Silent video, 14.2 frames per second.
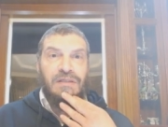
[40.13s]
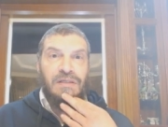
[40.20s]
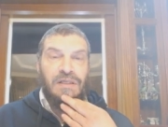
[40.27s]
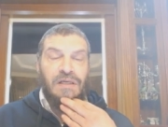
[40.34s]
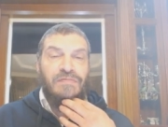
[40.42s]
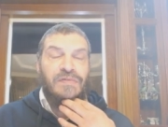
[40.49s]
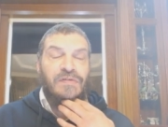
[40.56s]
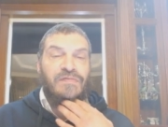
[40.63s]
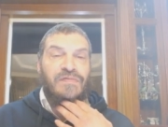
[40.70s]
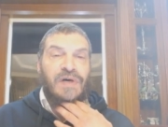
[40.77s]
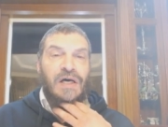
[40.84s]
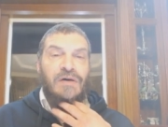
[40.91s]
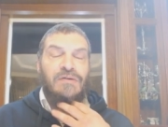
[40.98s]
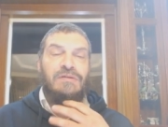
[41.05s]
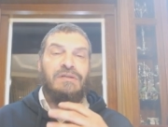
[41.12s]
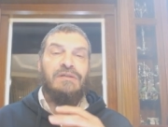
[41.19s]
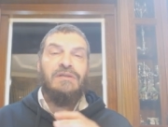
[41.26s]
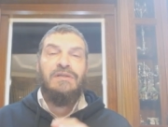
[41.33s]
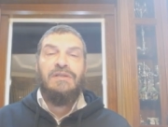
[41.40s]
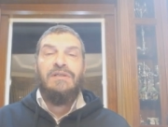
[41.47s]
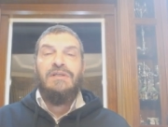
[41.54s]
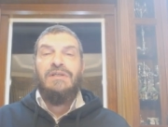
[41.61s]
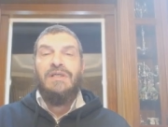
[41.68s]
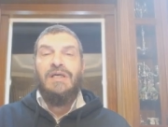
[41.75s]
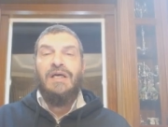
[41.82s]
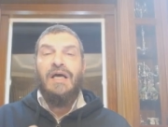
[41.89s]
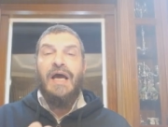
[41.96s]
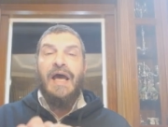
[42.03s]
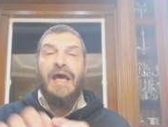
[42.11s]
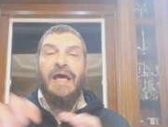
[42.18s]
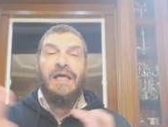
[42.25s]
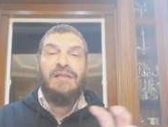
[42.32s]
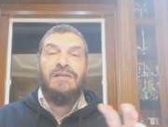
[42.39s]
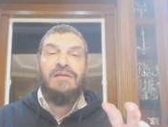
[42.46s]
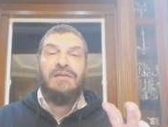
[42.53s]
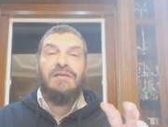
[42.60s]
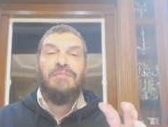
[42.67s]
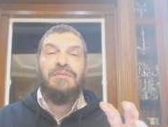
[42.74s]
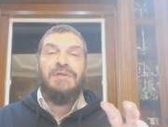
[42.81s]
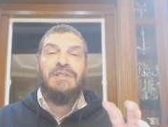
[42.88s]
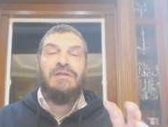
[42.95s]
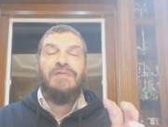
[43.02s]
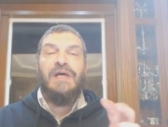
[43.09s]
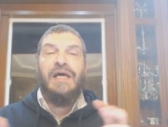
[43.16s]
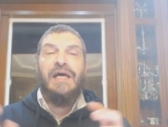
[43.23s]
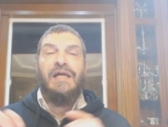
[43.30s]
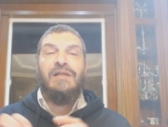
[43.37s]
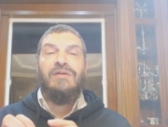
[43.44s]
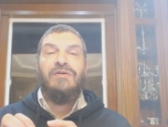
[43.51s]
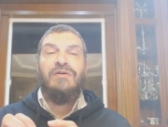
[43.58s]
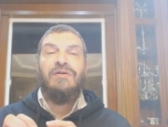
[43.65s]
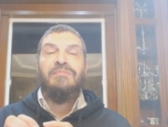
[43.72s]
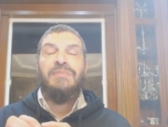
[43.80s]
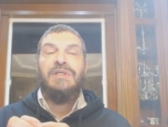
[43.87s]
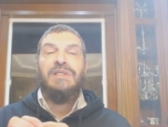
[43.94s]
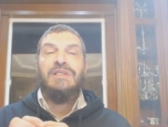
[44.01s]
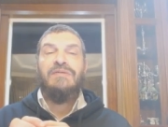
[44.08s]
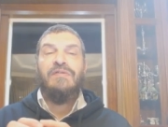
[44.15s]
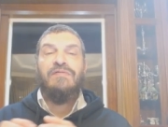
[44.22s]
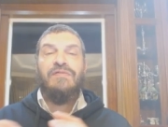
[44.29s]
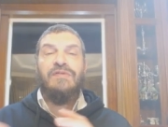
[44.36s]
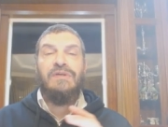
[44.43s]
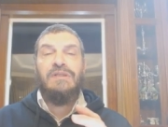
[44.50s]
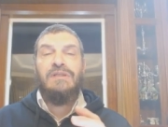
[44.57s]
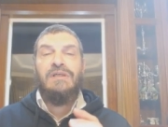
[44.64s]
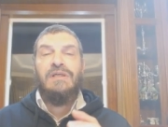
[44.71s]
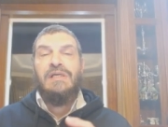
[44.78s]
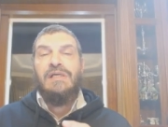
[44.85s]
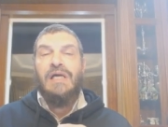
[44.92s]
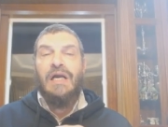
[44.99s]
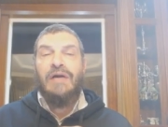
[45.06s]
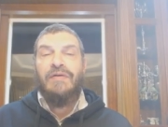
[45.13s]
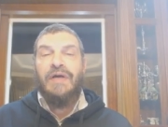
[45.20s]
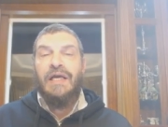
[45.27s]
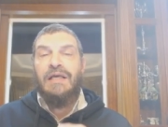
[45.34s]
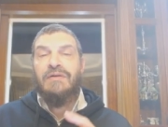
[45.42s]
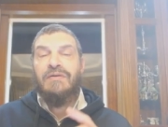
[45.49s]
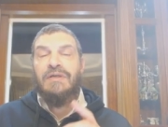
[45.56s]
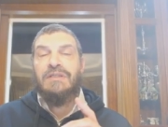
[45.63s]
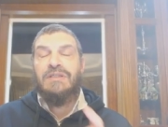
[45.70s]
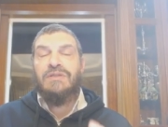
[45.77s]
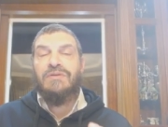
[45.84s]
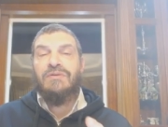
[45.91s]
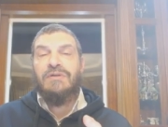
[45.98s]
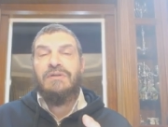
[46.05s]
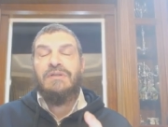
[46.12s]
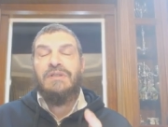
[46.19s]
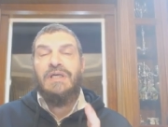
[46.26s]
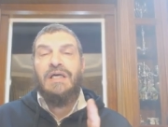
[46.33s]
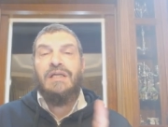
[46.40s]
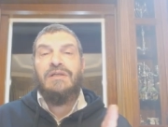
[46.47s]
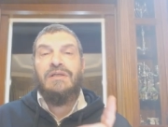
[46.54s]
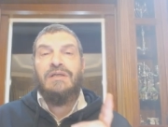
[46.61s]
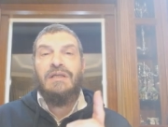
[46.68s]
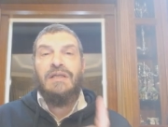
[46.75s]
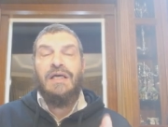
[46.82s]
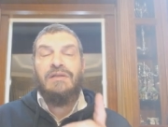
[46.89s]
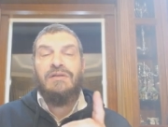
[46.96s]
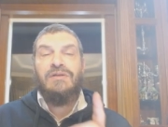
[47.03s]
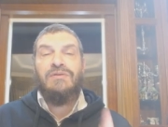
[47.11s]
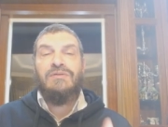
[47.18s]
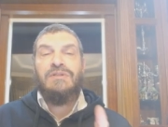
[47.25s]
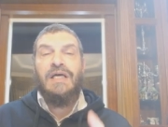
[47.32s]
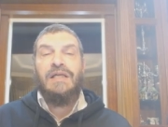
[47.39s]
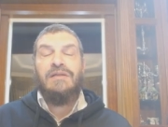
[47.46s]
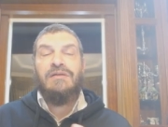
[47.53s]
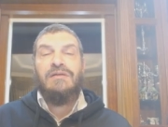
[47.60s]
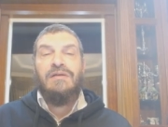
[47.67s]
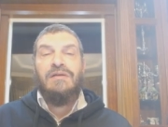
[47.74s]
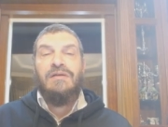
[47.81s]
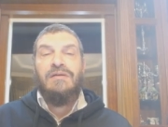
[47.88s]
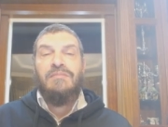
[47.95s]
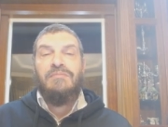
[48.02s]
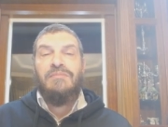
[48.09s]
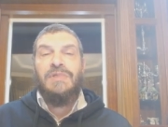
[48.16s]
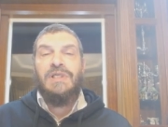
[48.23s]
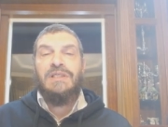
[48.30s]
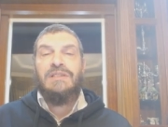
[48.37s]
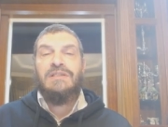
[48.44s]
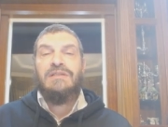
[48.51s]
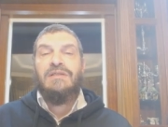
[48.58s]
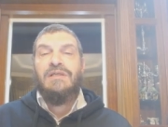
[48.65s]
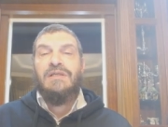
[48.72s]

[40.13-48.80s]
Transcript: If he found a hand, a piece of a hand or a piece of a foot, then he cannot use that piece.